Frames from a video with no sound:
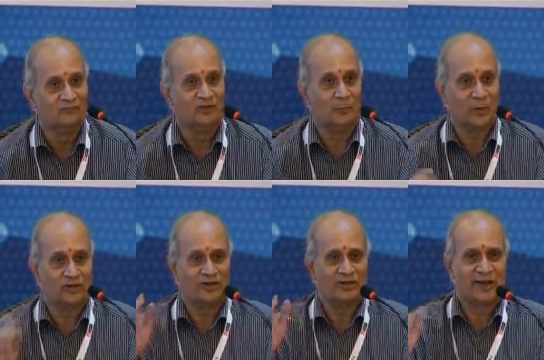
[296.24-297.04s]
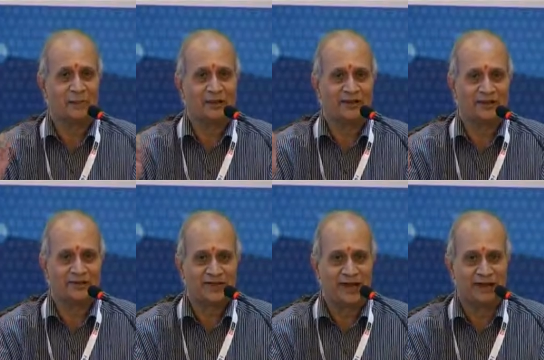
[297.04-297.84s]
When the project is completed, they
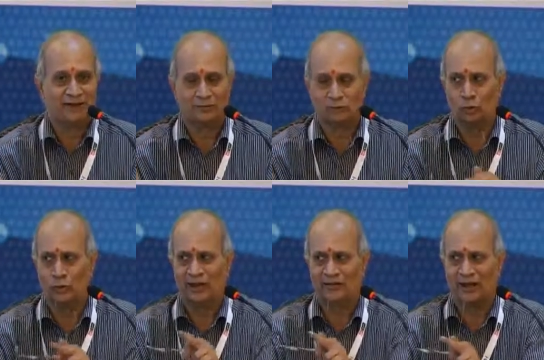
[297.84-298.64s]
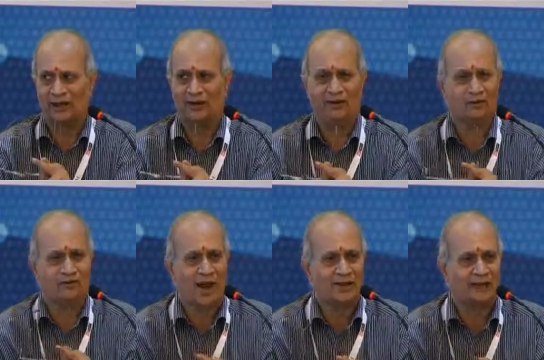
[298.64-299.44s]
say, two leads are given,
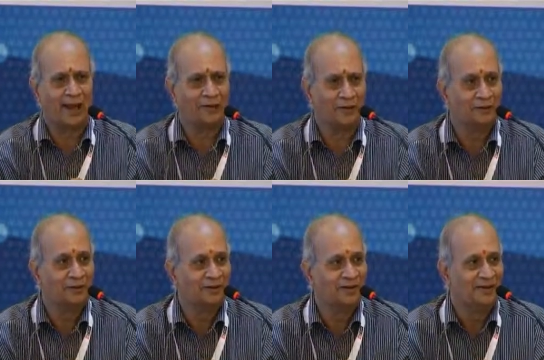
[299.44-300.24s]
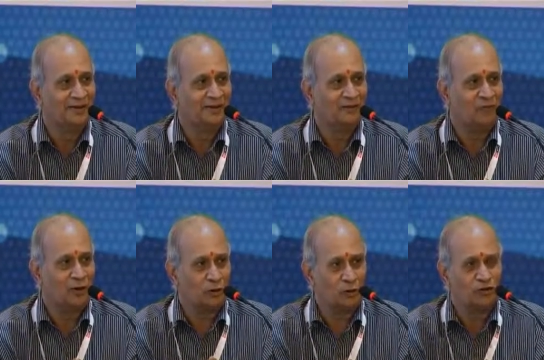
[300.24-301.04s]
SWAN is connected. What
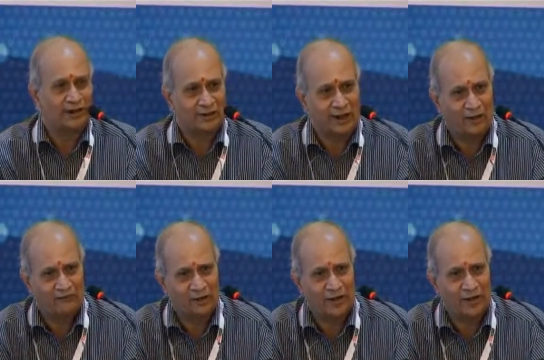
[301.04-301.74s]
do you do with that kind of thing